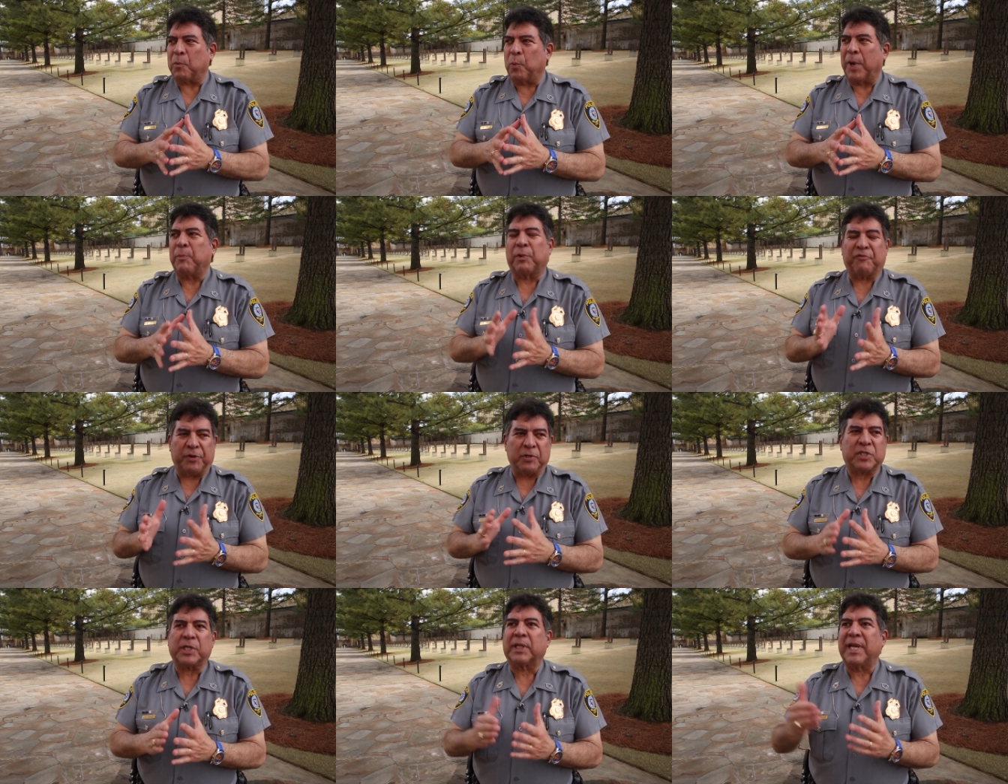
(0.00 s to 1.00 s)
we
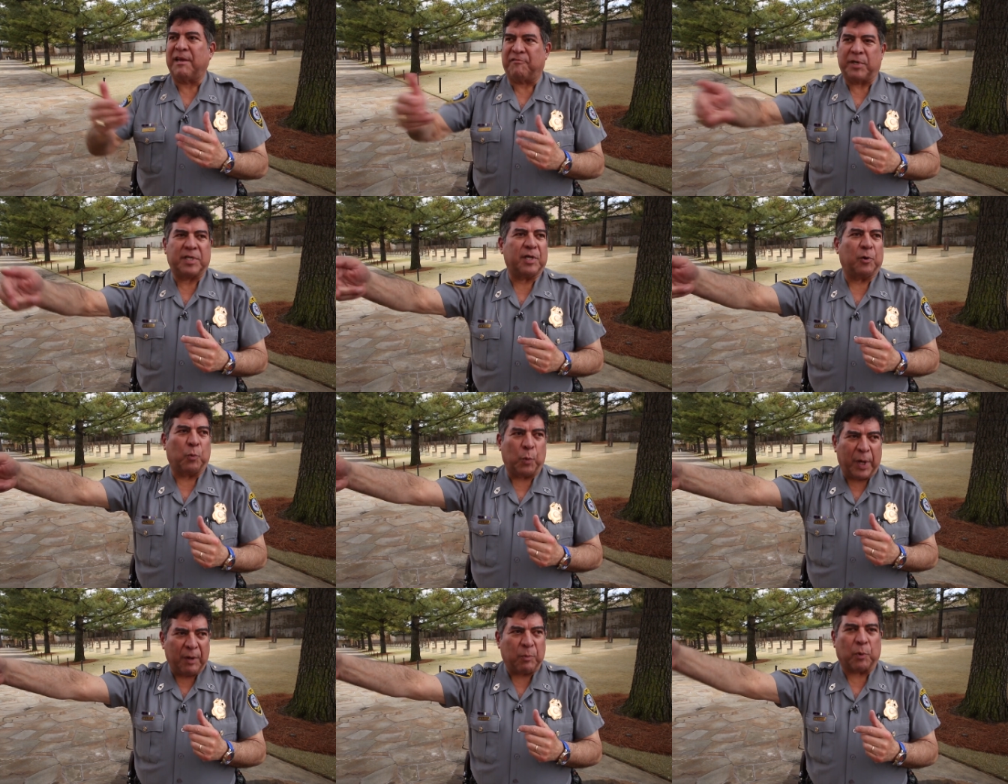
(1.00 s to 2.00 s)
refused to leave until
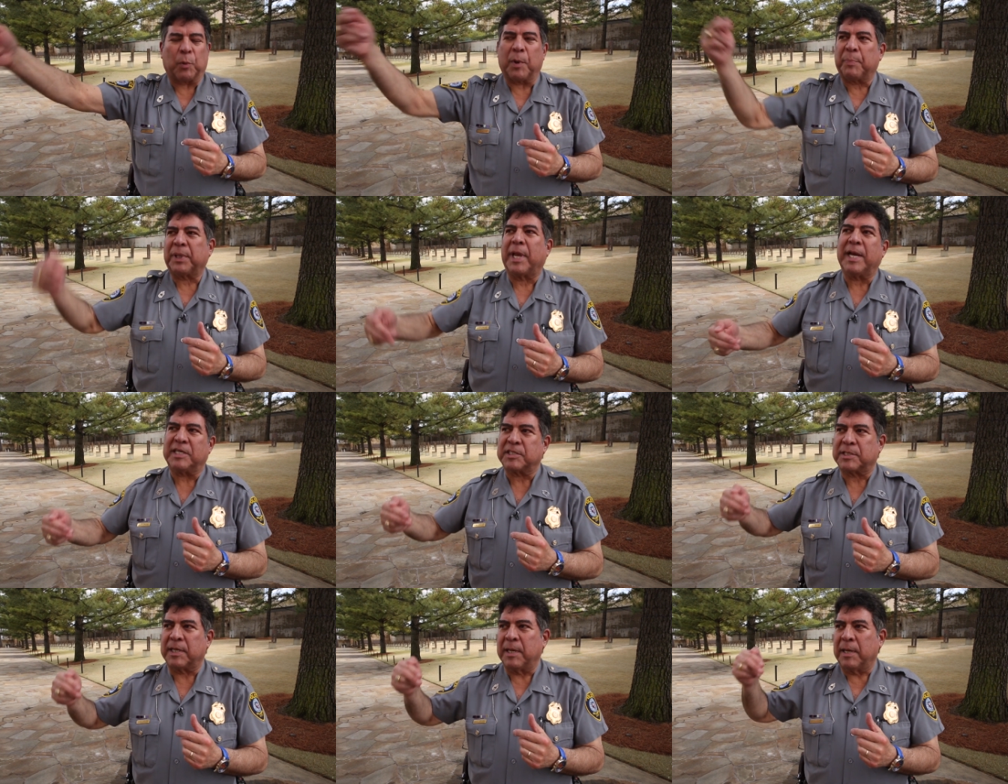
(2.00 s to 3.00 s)
we were
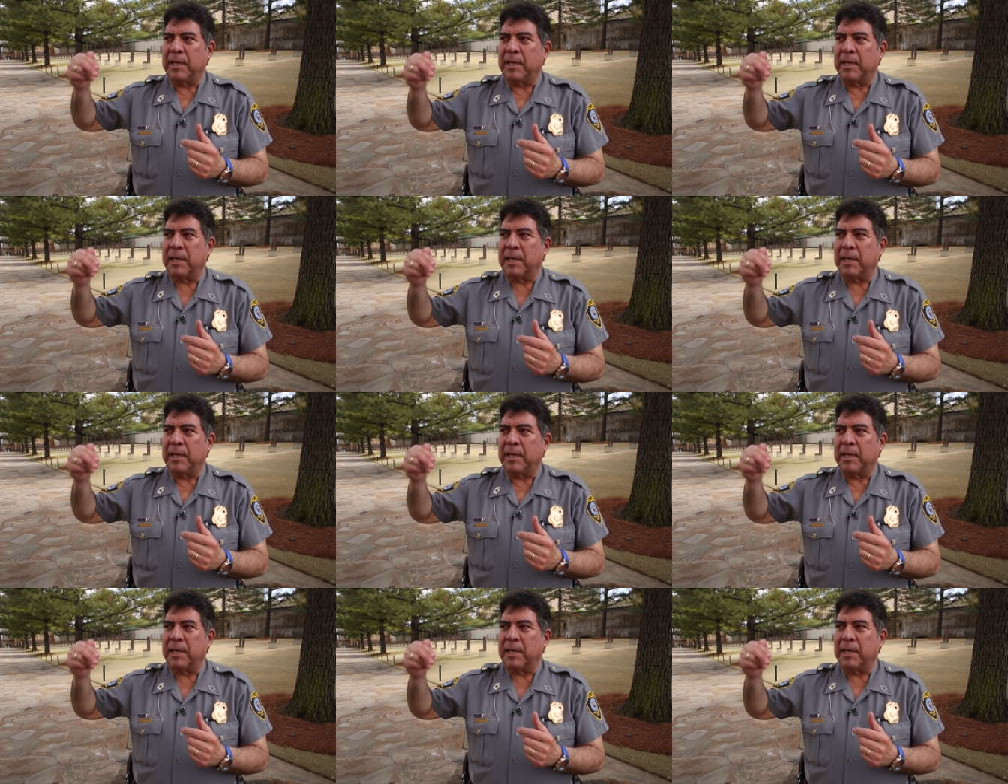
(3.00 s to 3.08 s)
replaced